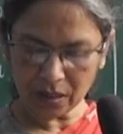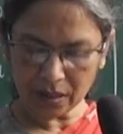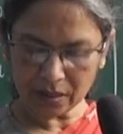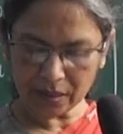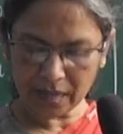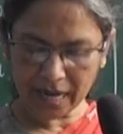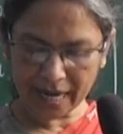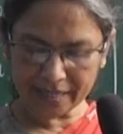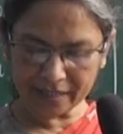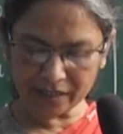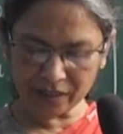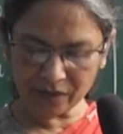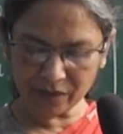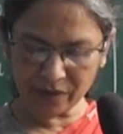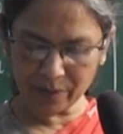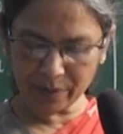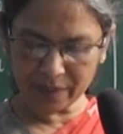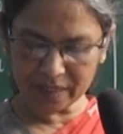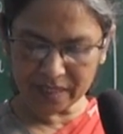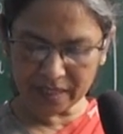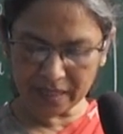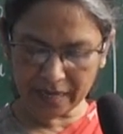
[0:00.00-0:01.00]
The answer will
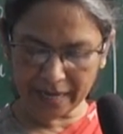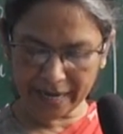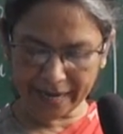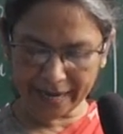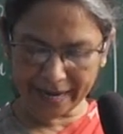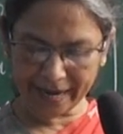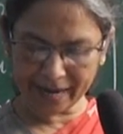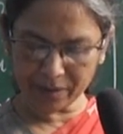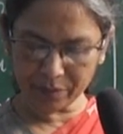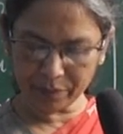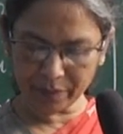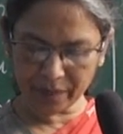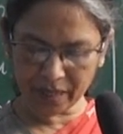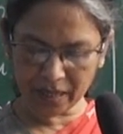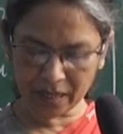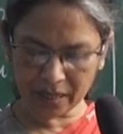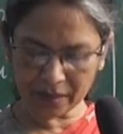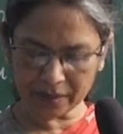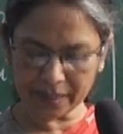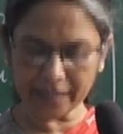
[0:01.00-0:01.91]
be A and B,